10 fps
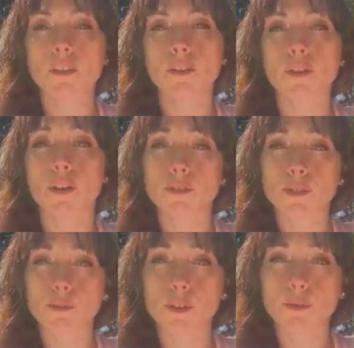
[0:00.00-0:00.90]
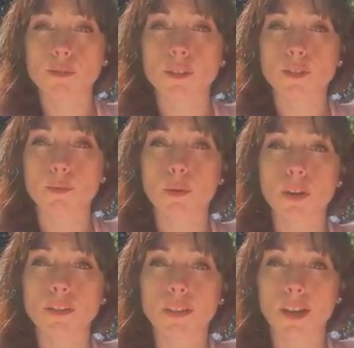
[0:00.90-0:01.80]
They're also known to
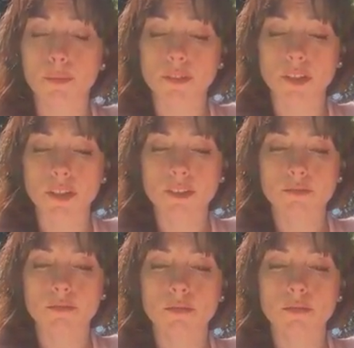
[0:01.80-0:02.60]
suppress appetite.